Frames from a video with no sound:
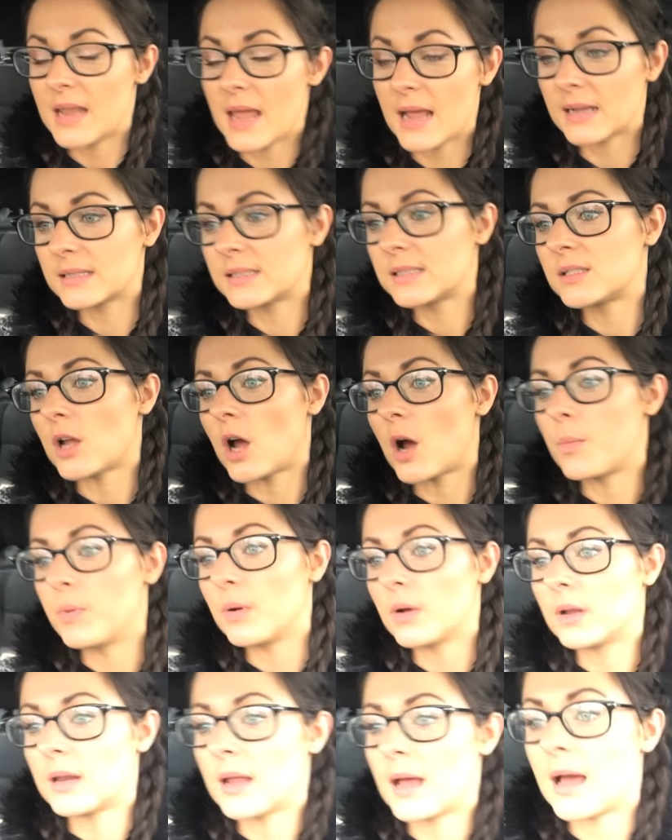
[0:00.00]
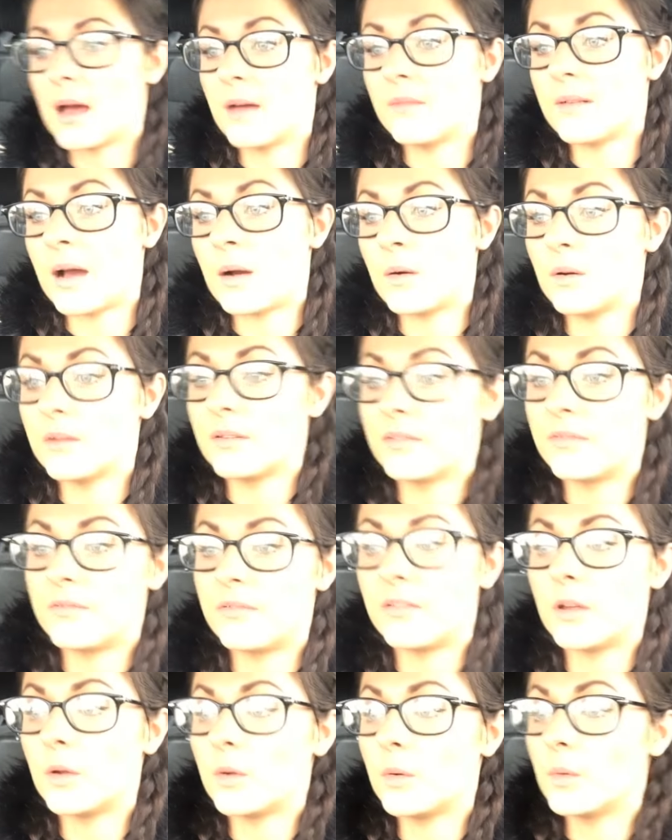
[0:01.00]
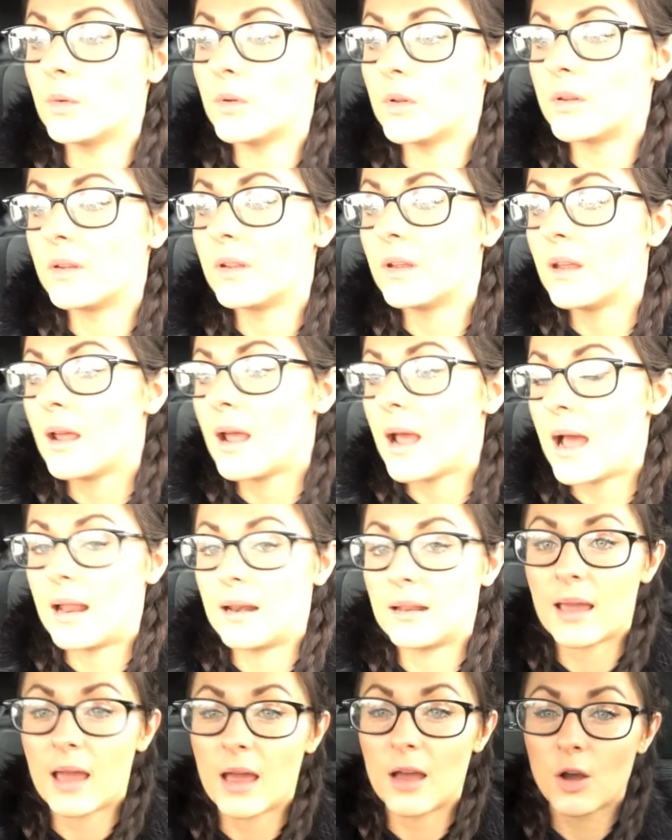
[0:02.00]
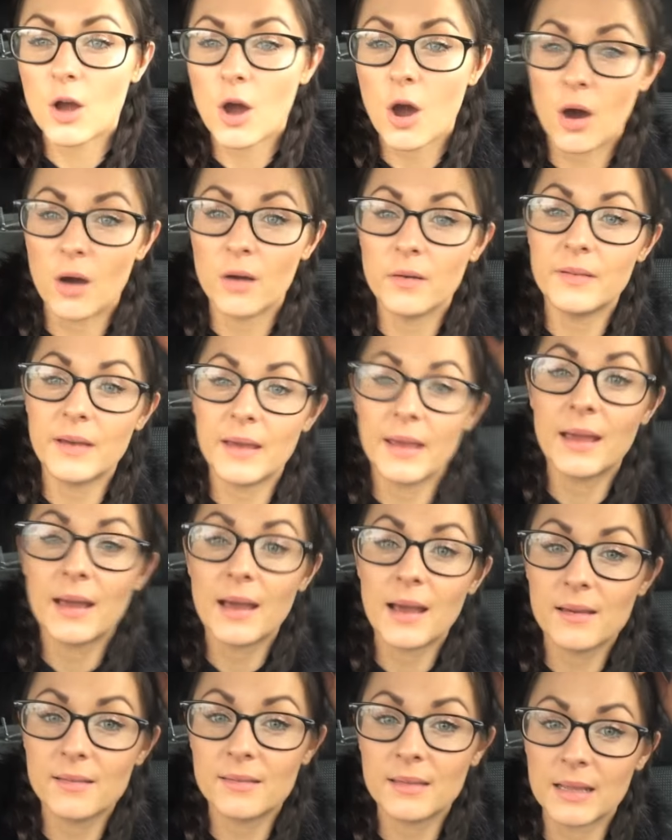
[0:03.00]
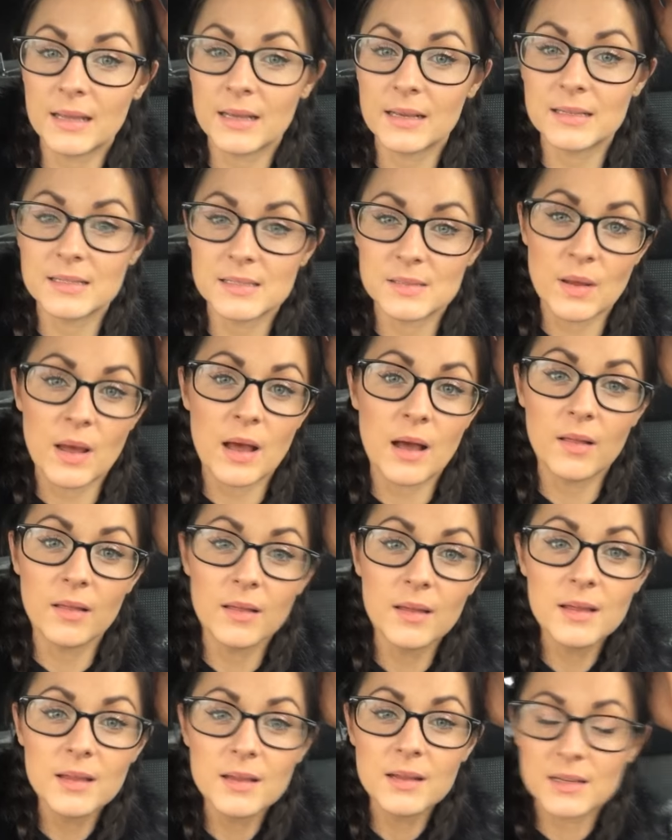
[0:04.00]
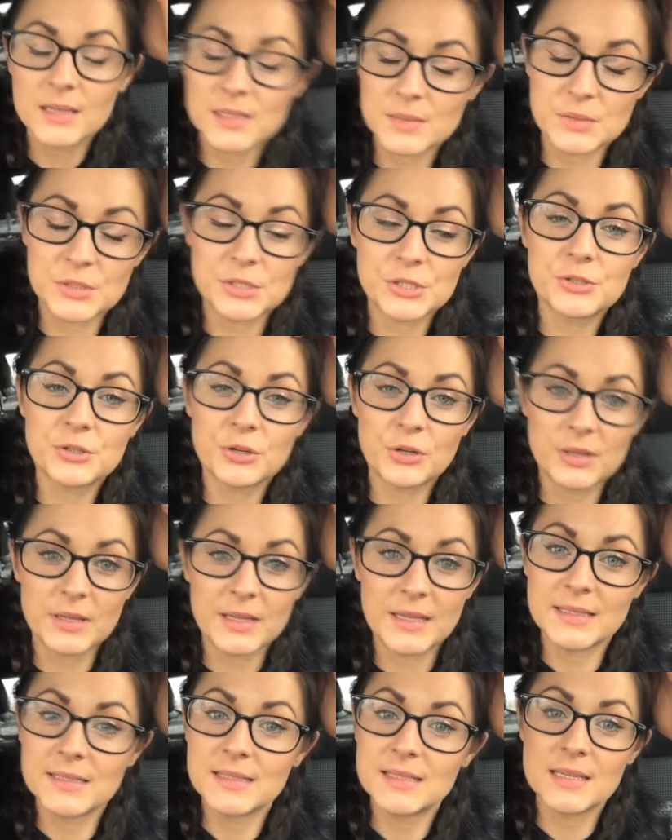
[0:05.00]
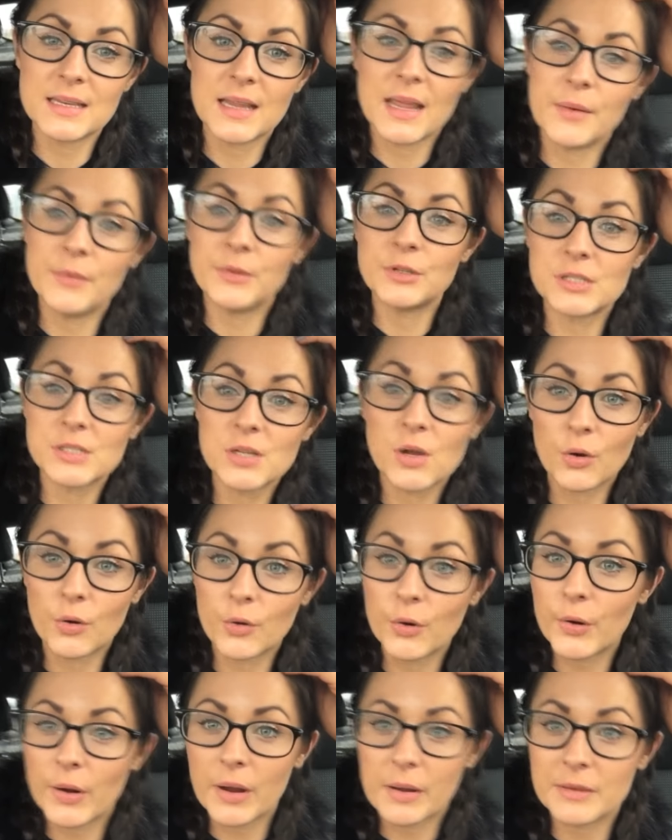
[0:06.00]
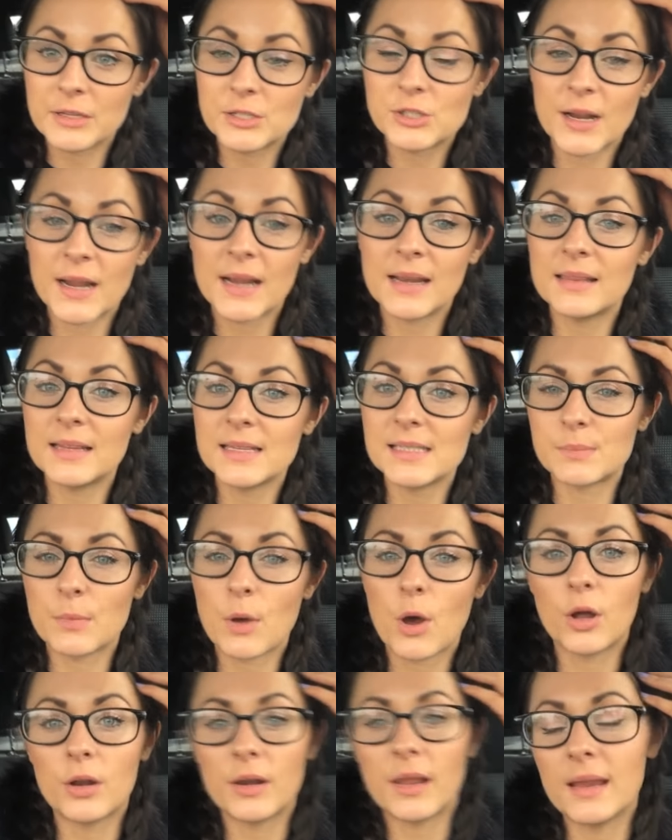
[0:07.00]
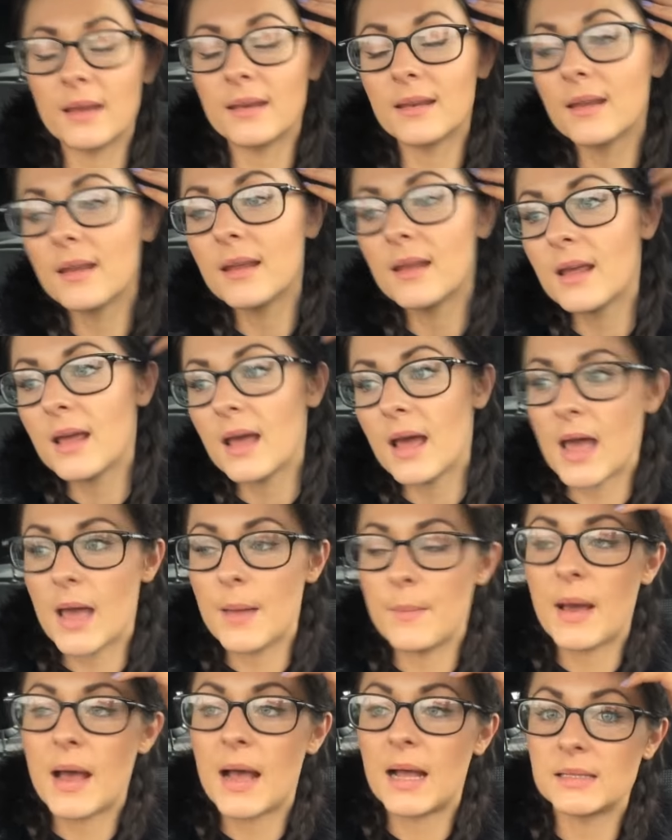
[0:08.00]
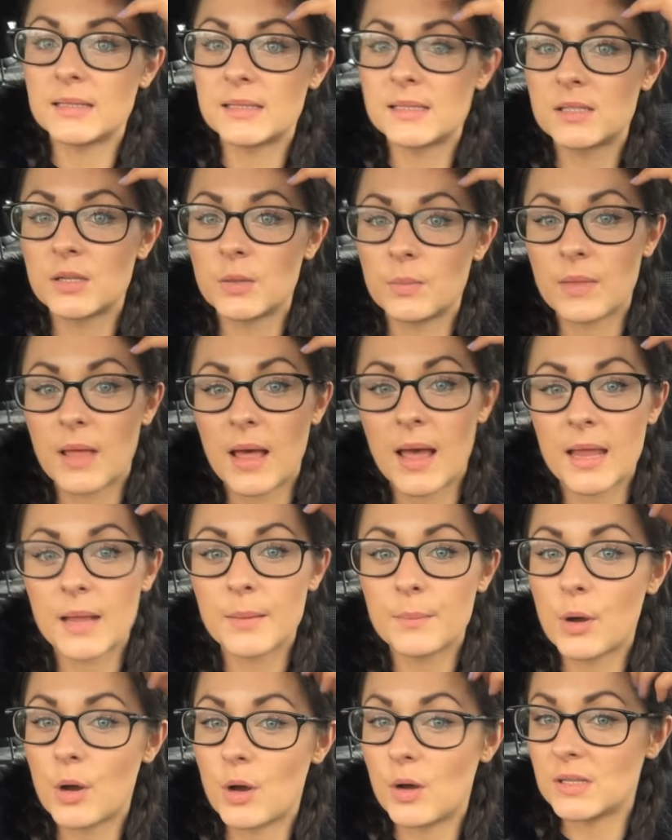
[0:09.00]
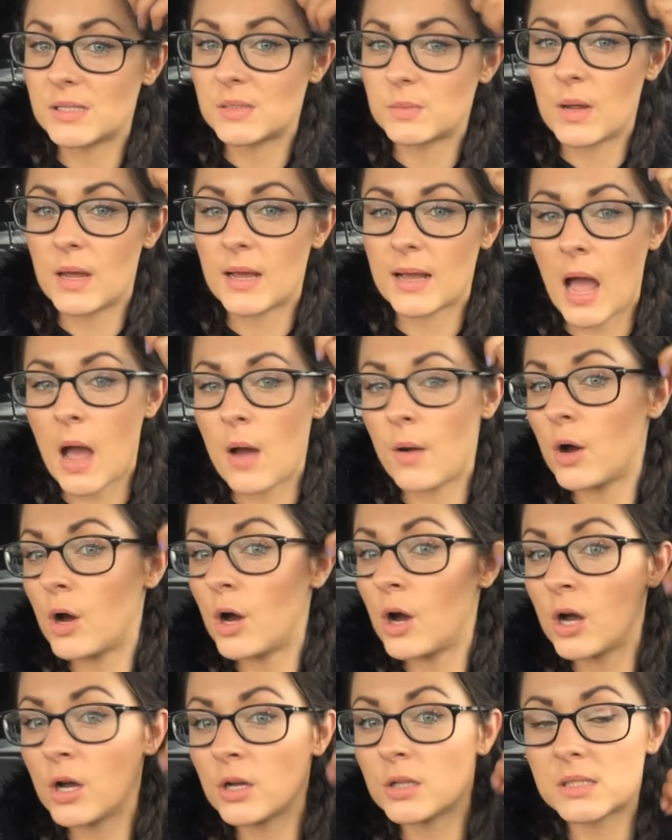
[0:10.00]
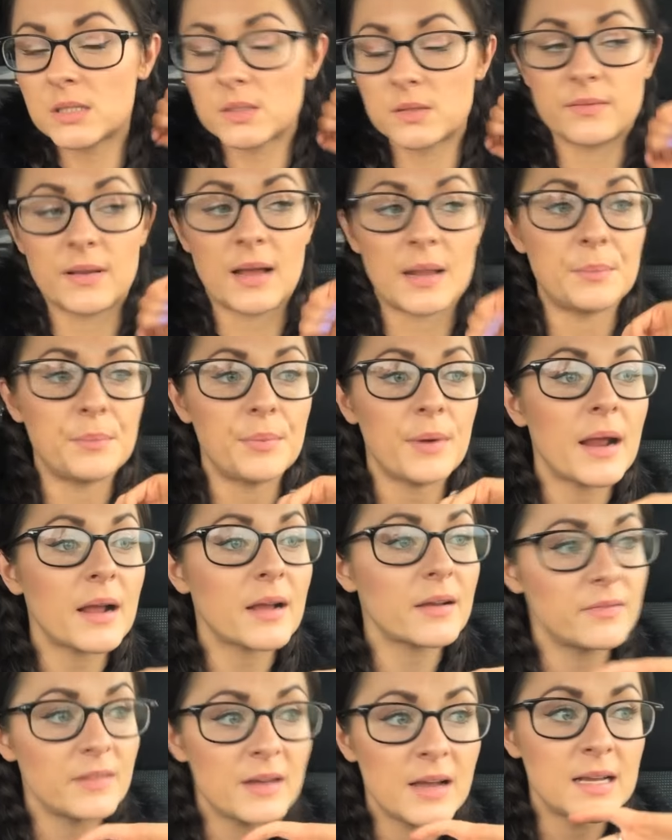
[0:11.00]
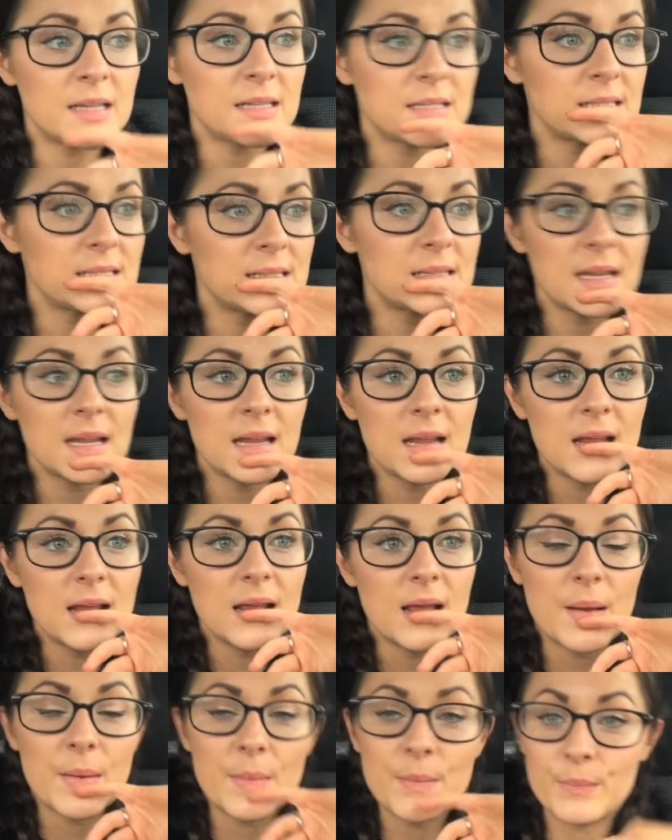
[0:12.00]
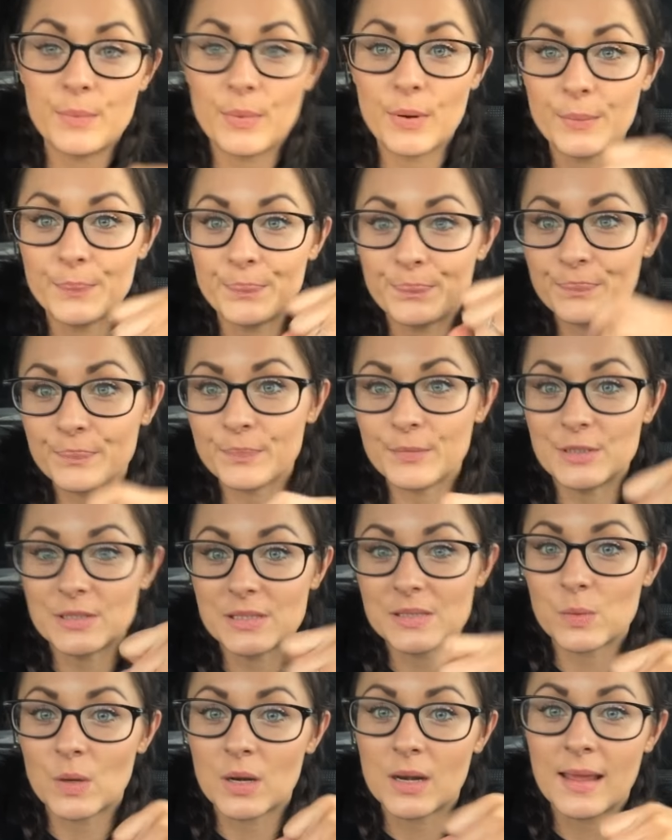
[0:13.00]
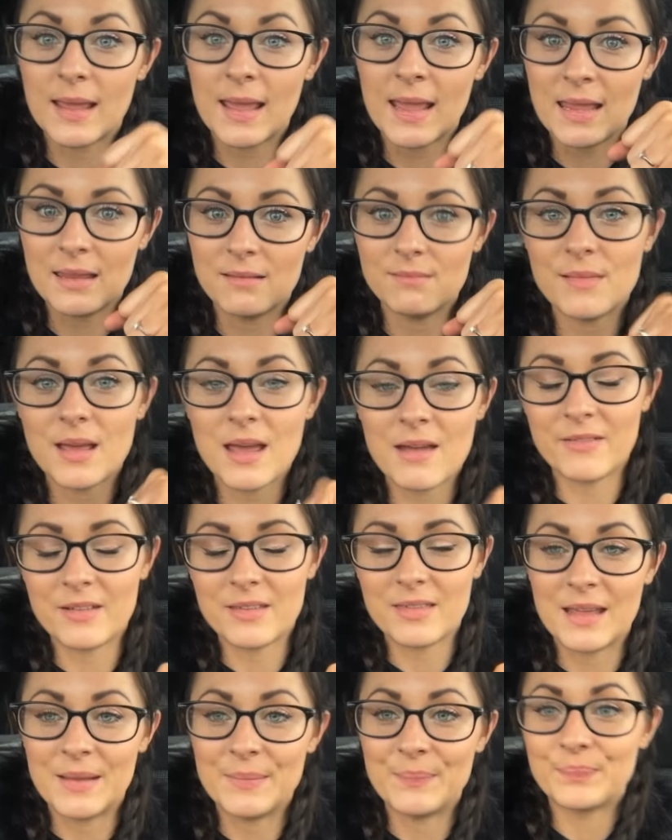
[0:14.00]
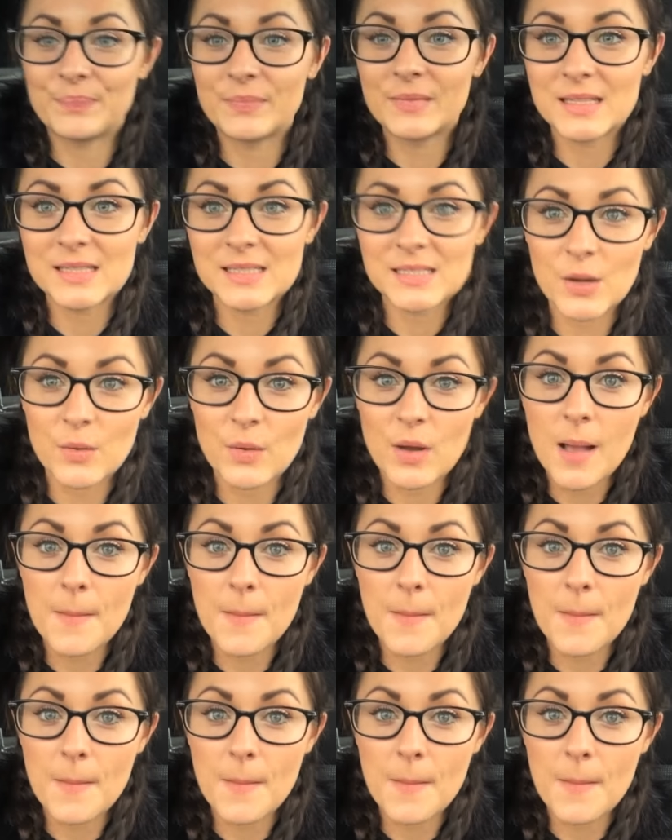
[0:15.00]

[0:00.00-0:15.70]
the next stop we're gonna have our food and get a coffee, I think, as well, because we're struggling today. We're just hungry. We trained this morning and had some like post-workout oats. We've had breakfast, but we just want to eat everything. So